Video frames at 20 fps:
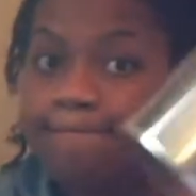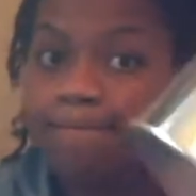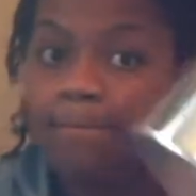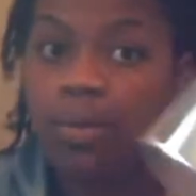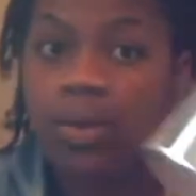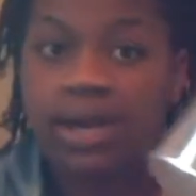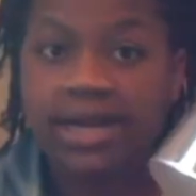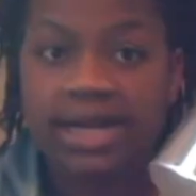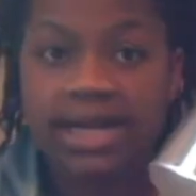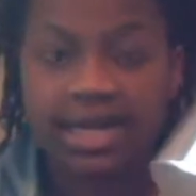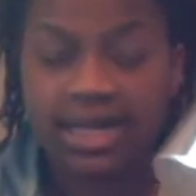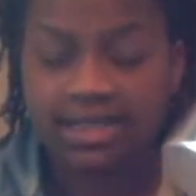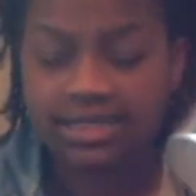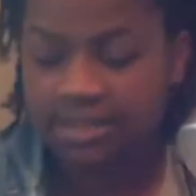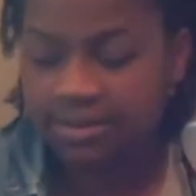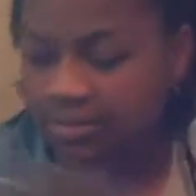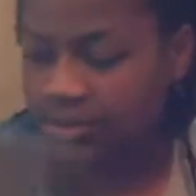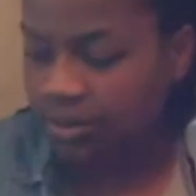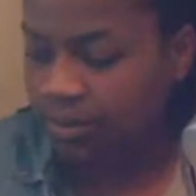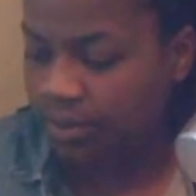why not get
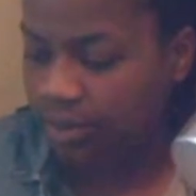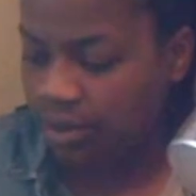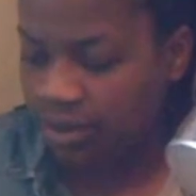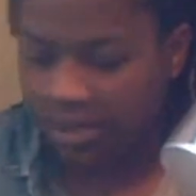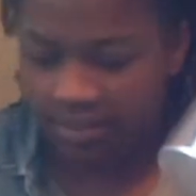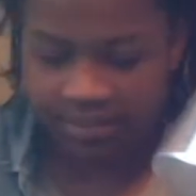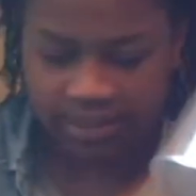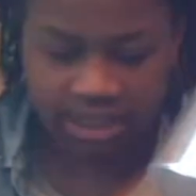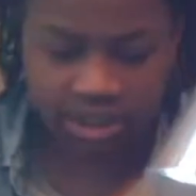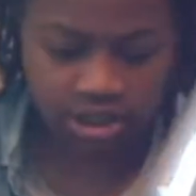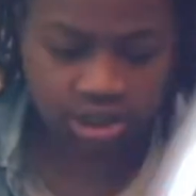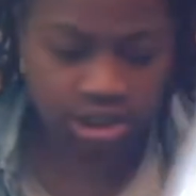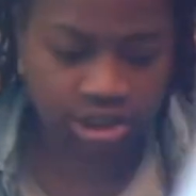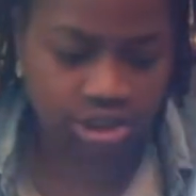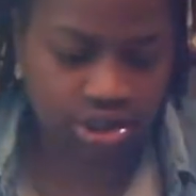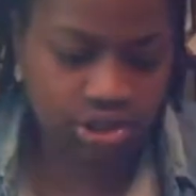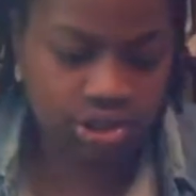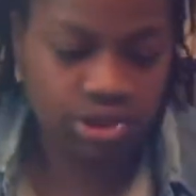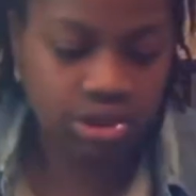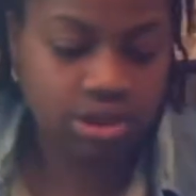some new pouring
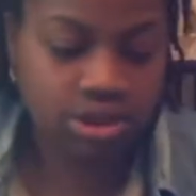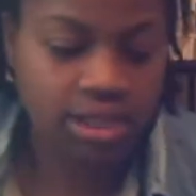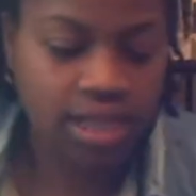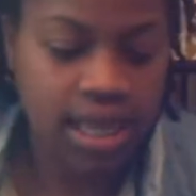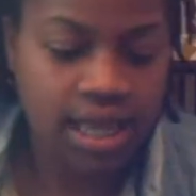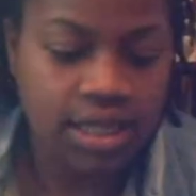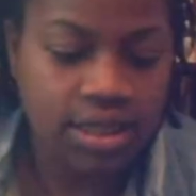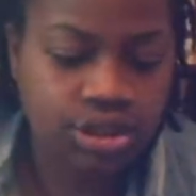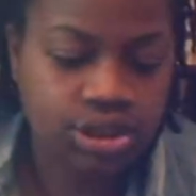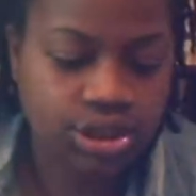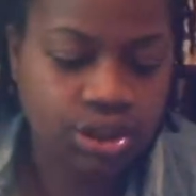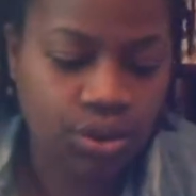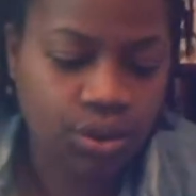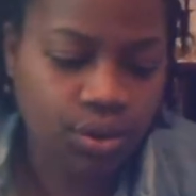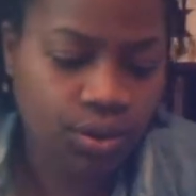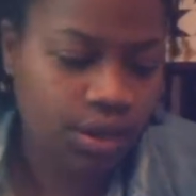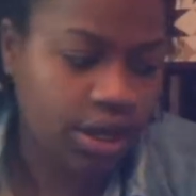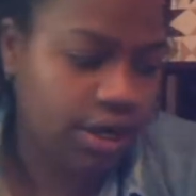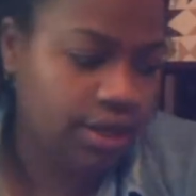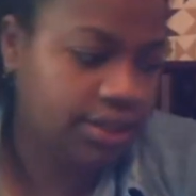pitchers? So
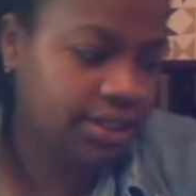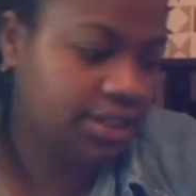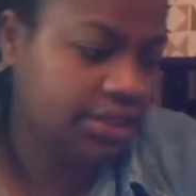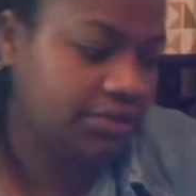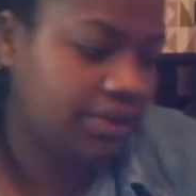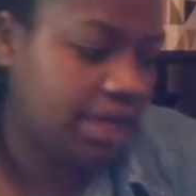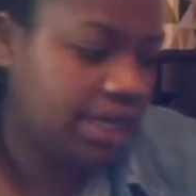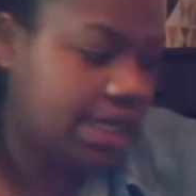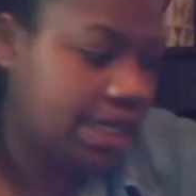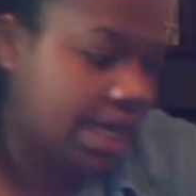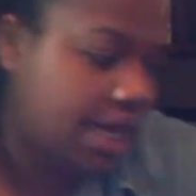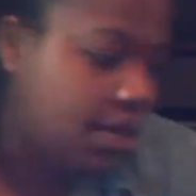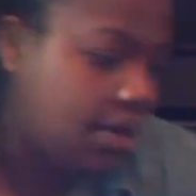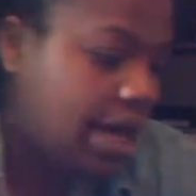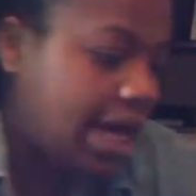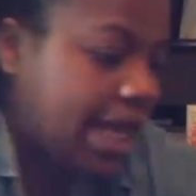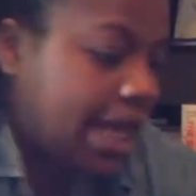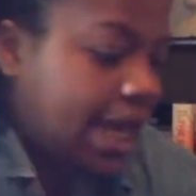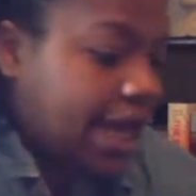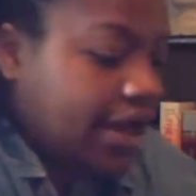currently right now
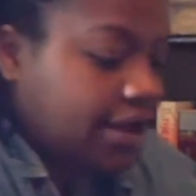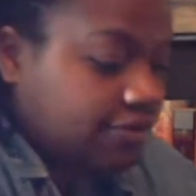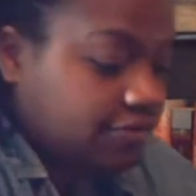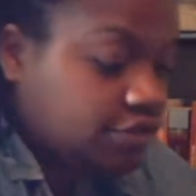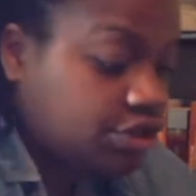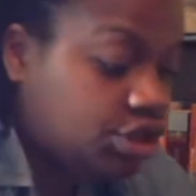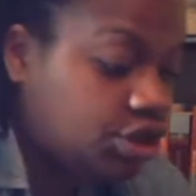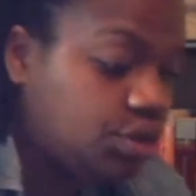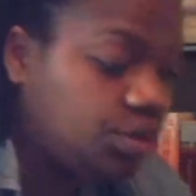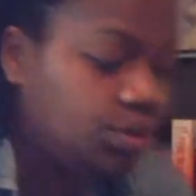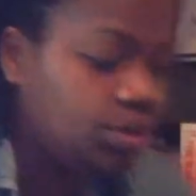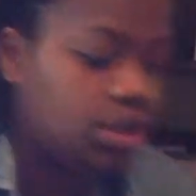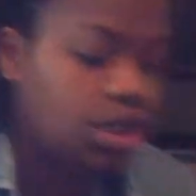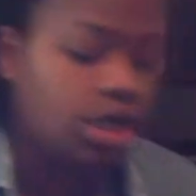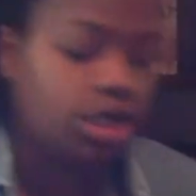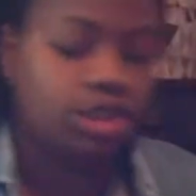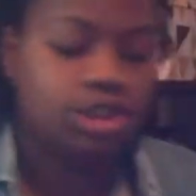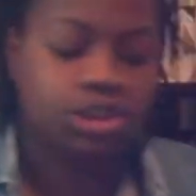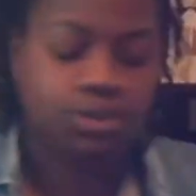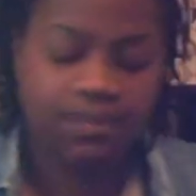I have 2
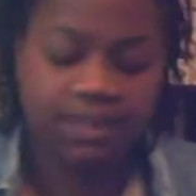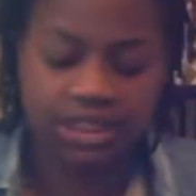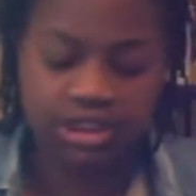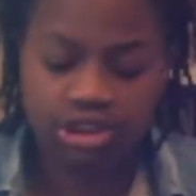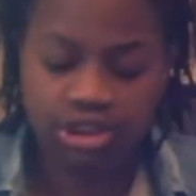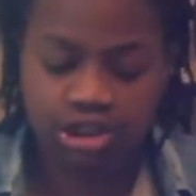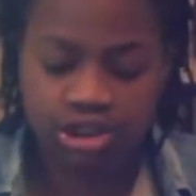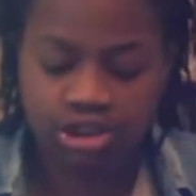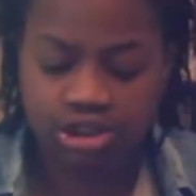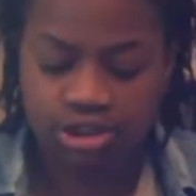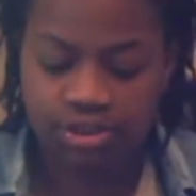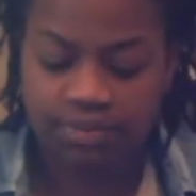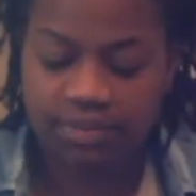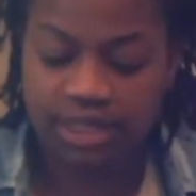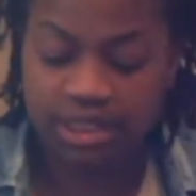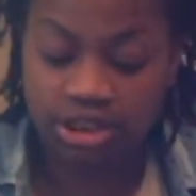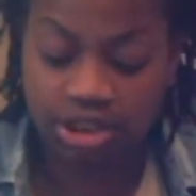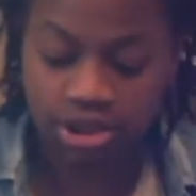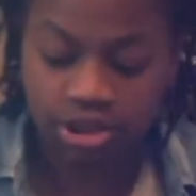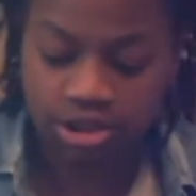large
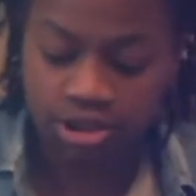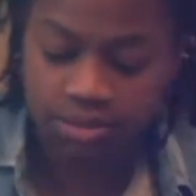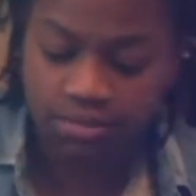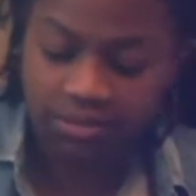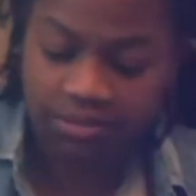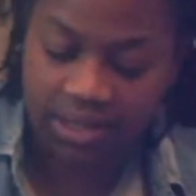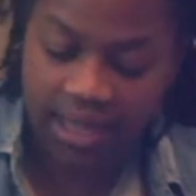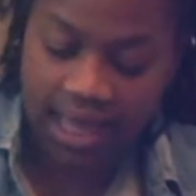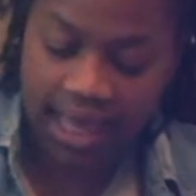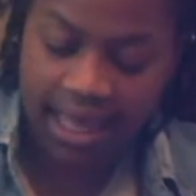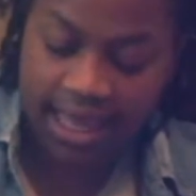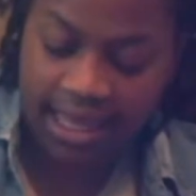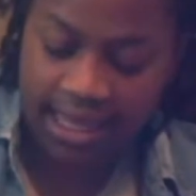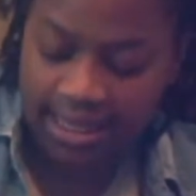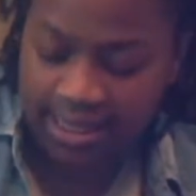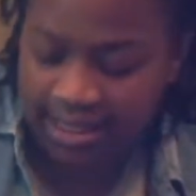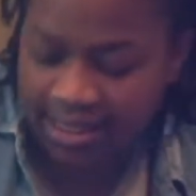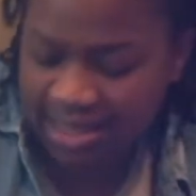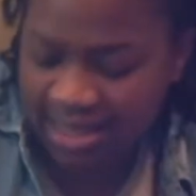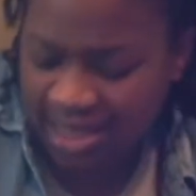pitchers
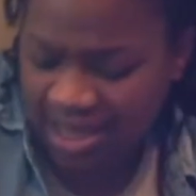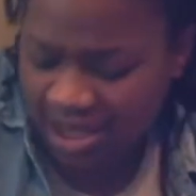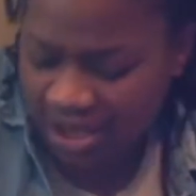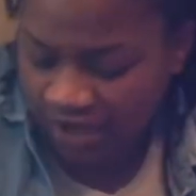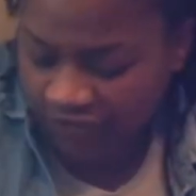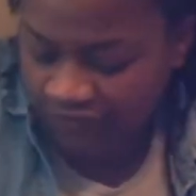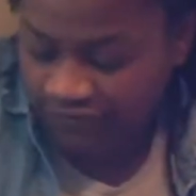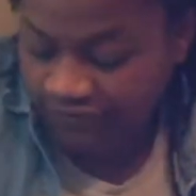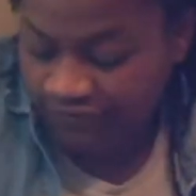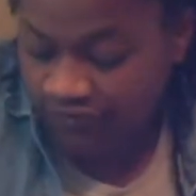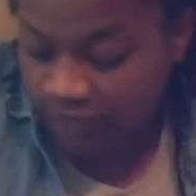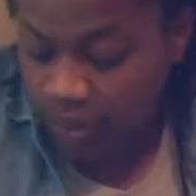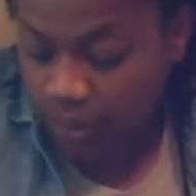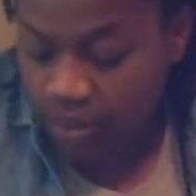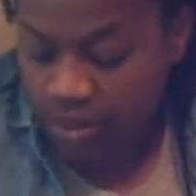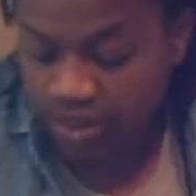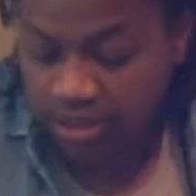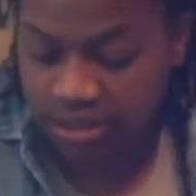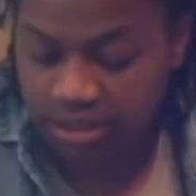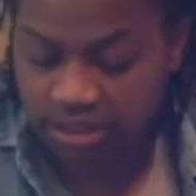and
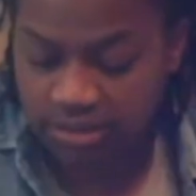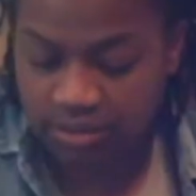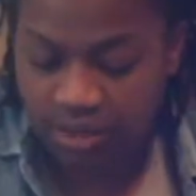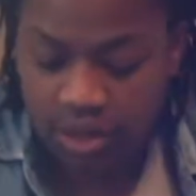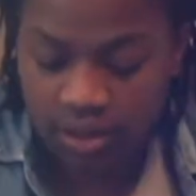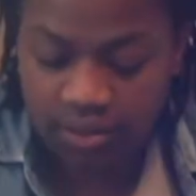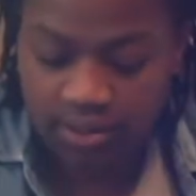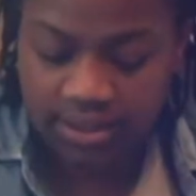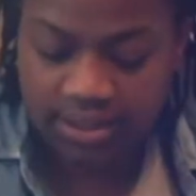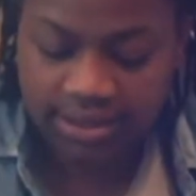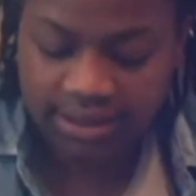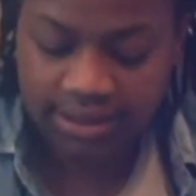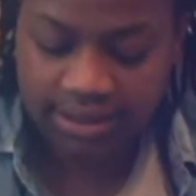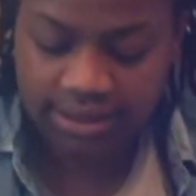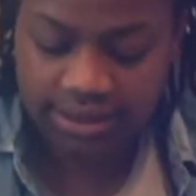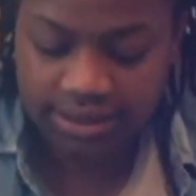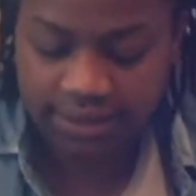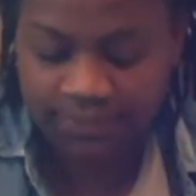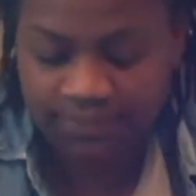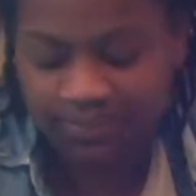4 small
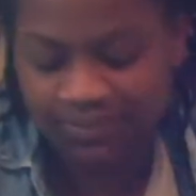ones.